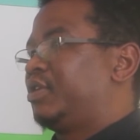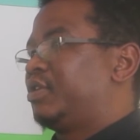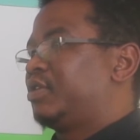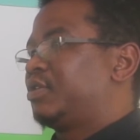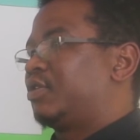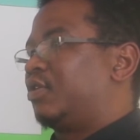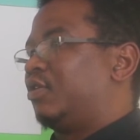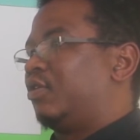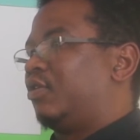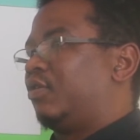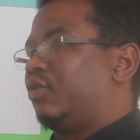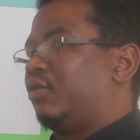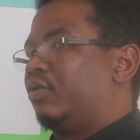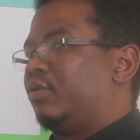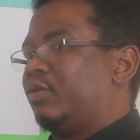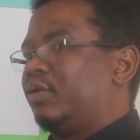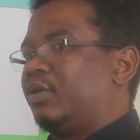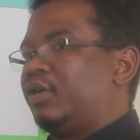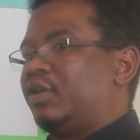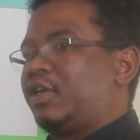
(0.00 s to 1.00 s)
So
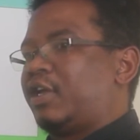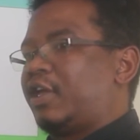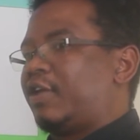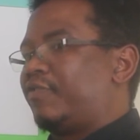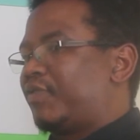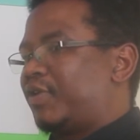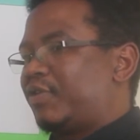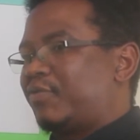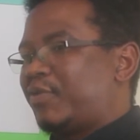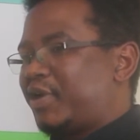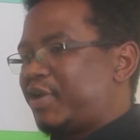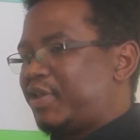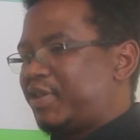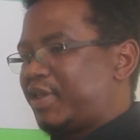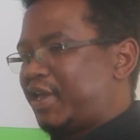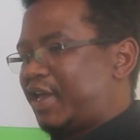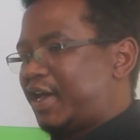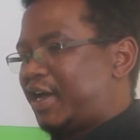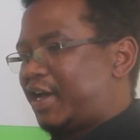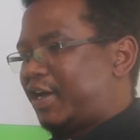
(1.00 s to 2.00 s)
even when
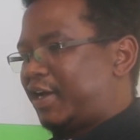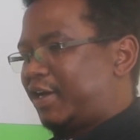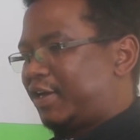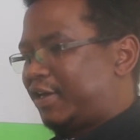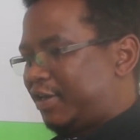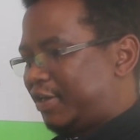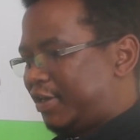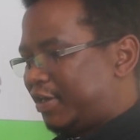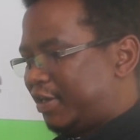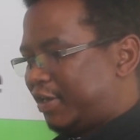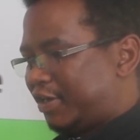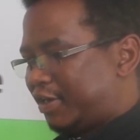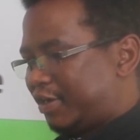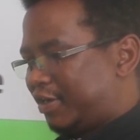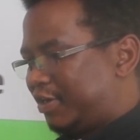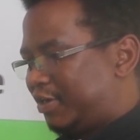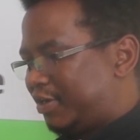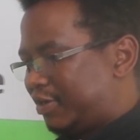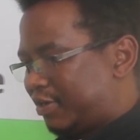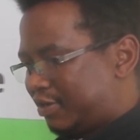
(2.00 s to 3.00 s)
they are here,
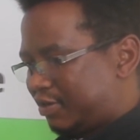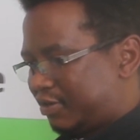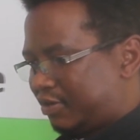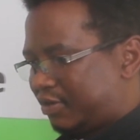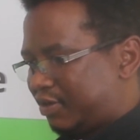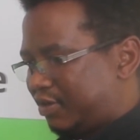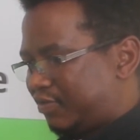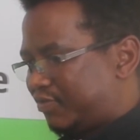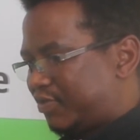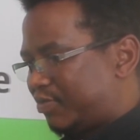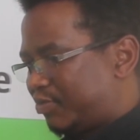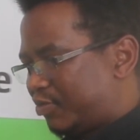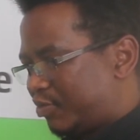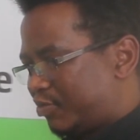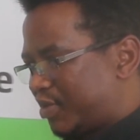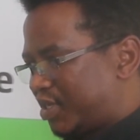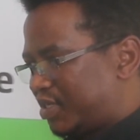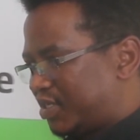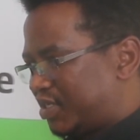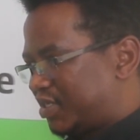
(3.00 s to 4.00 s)
Liverpool,
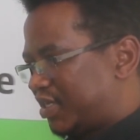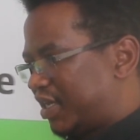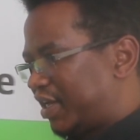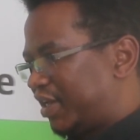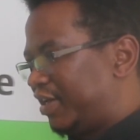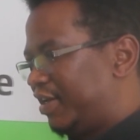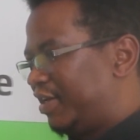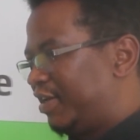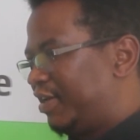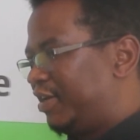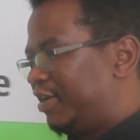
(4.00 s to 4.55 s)
Merseyside,